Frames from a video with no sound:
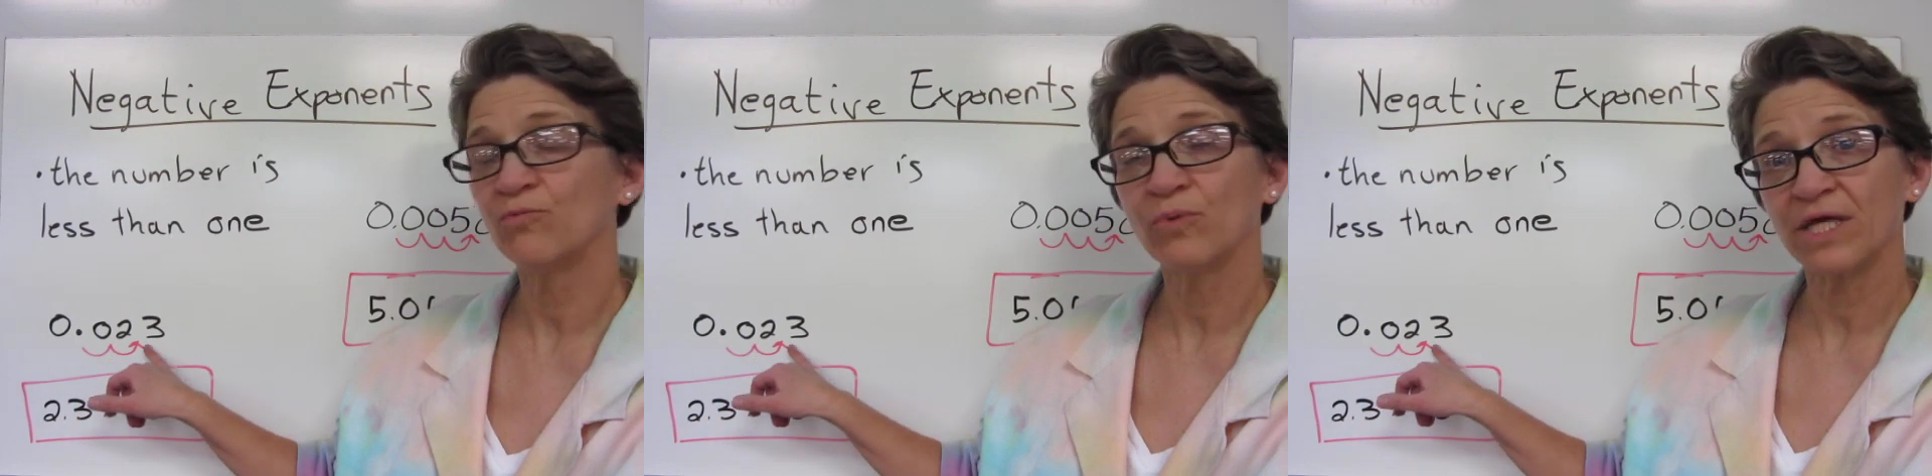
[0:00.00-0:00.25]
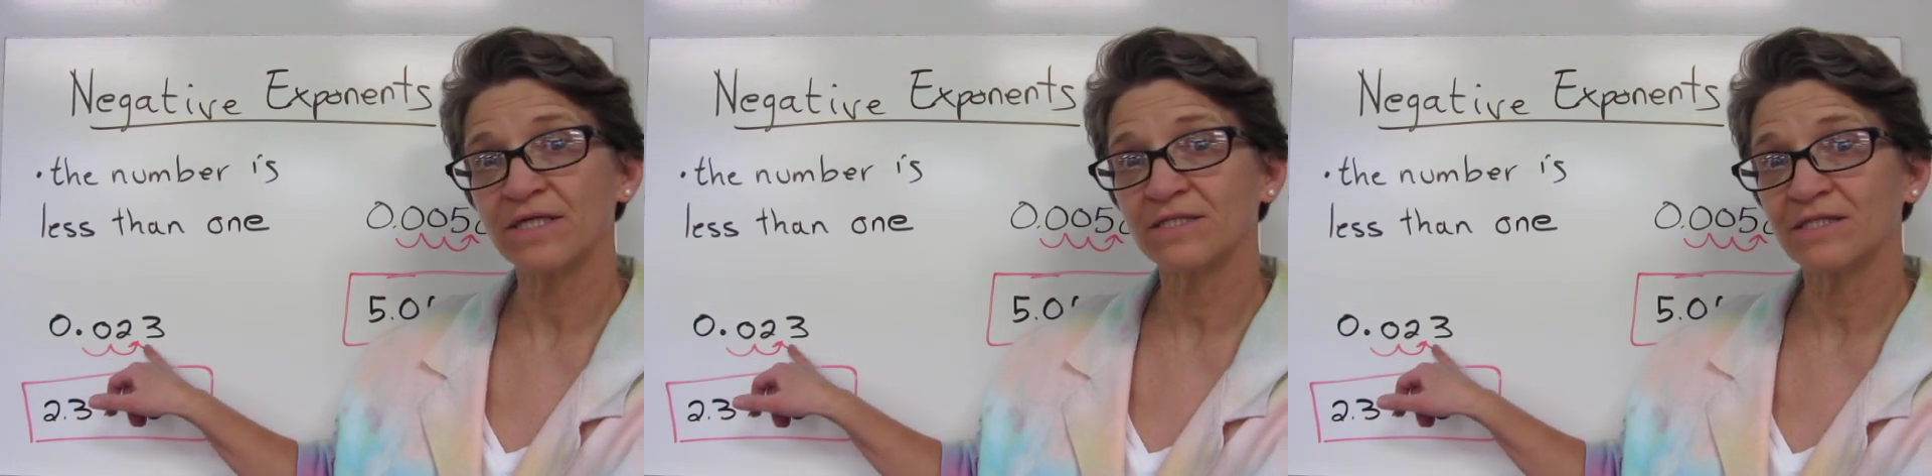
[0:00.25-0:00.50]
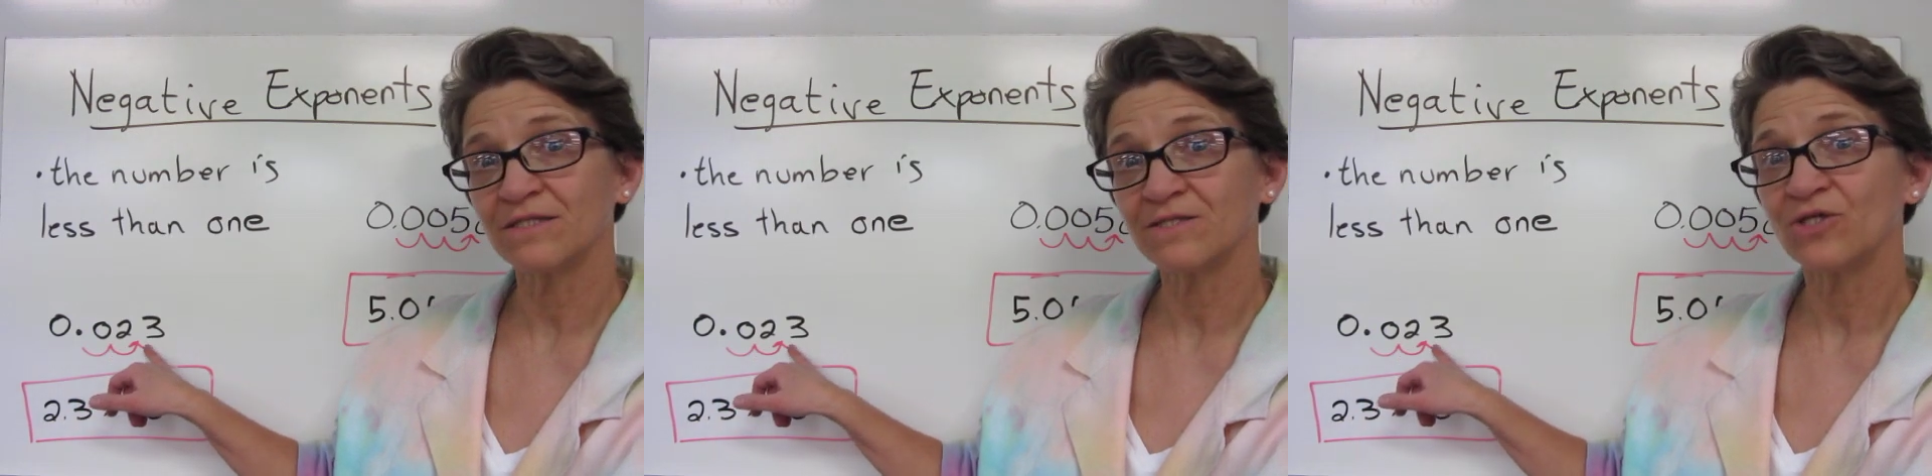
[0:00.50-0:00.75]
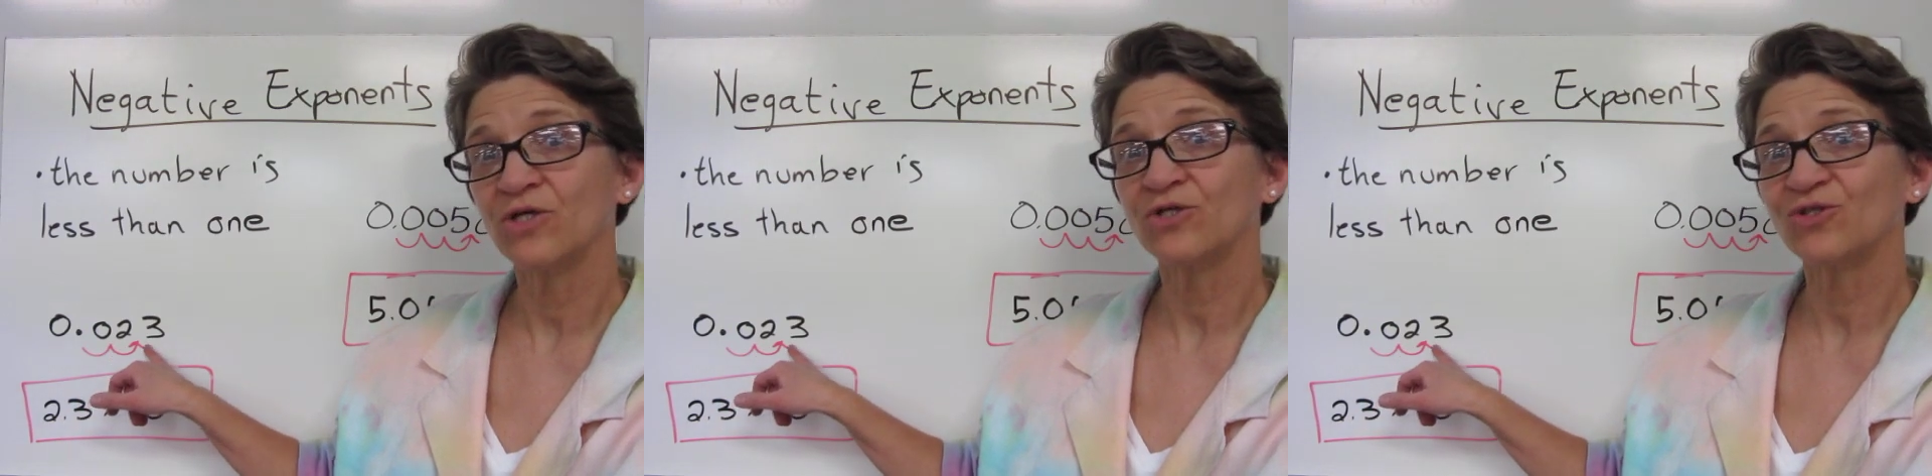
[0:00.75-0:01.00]

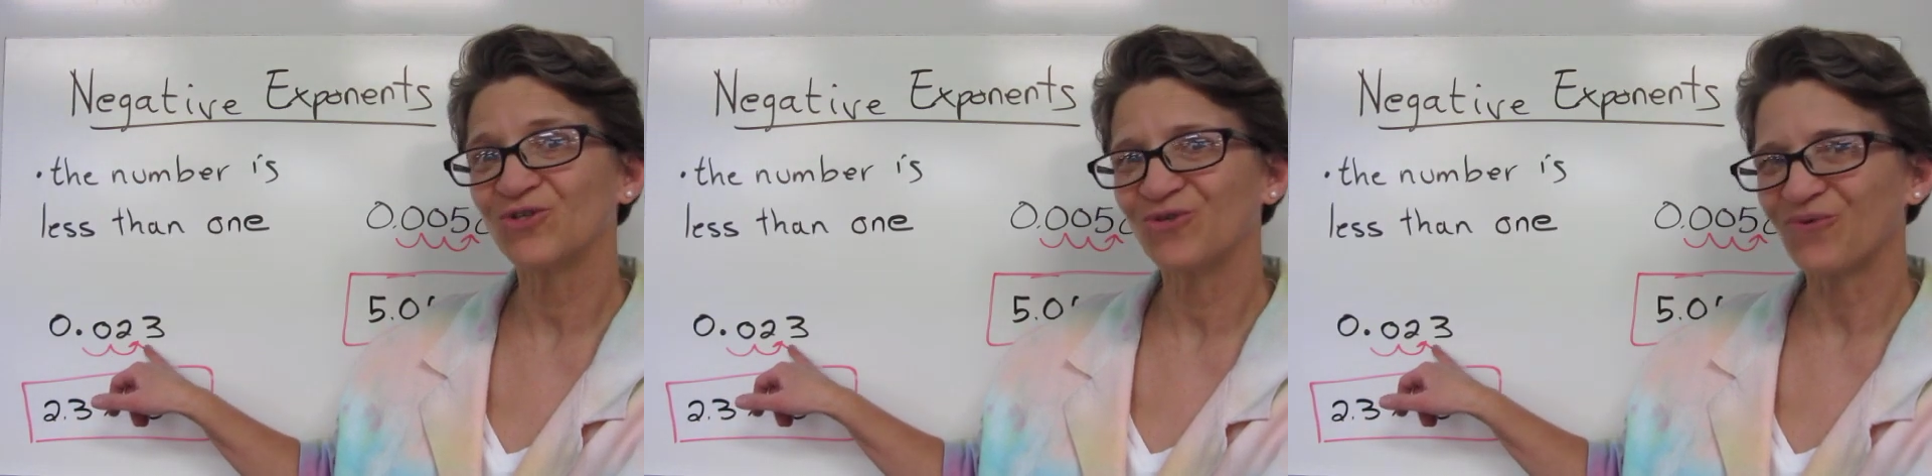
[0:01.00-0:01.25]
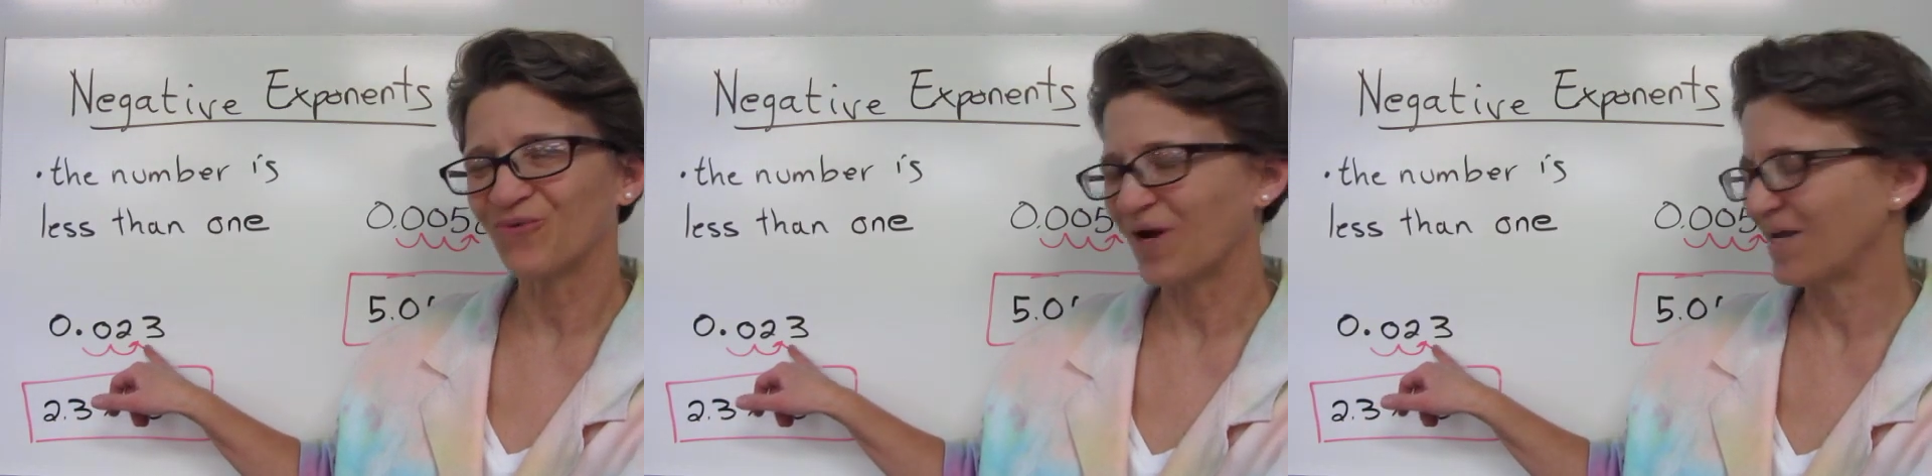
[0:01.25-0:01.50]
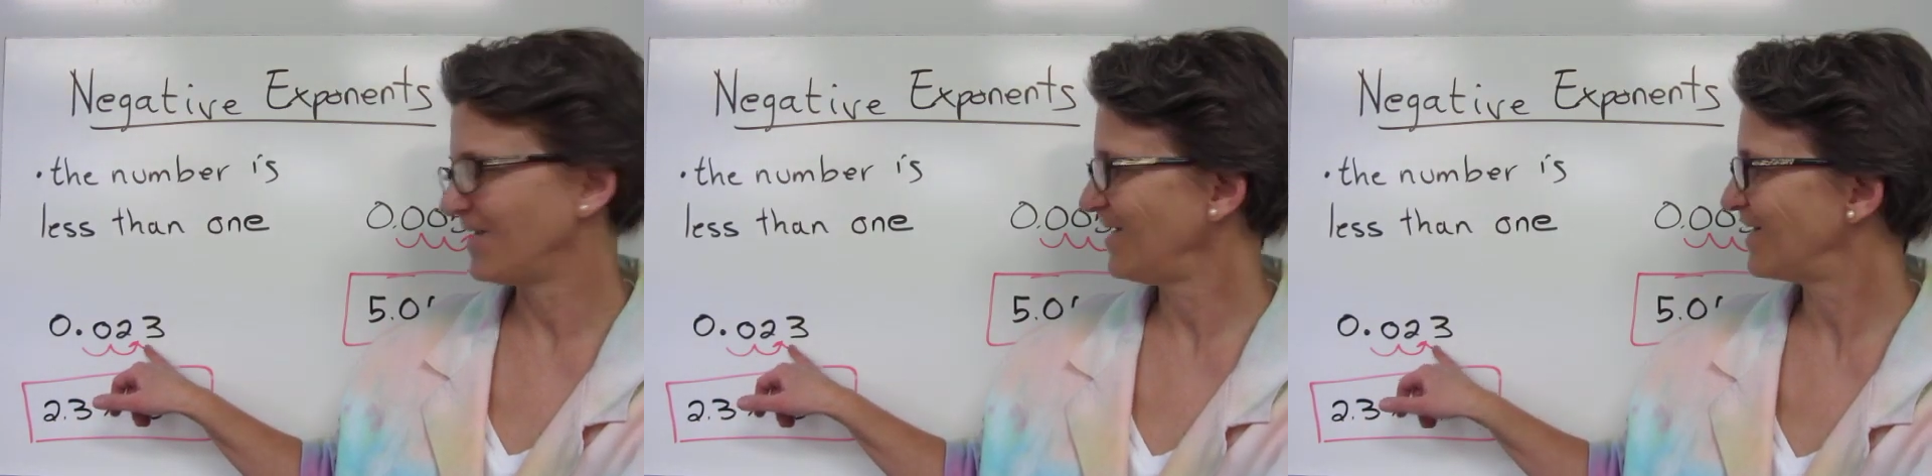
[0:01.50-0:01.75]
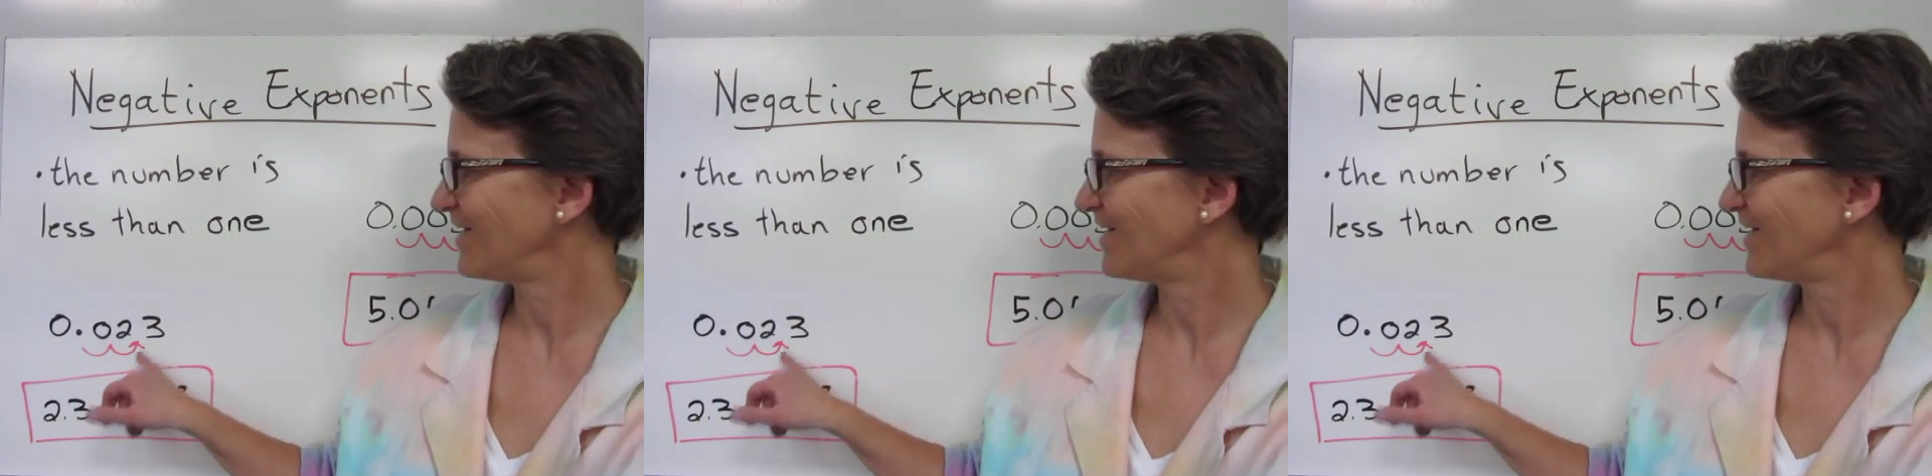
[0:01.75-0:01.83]
places to the right.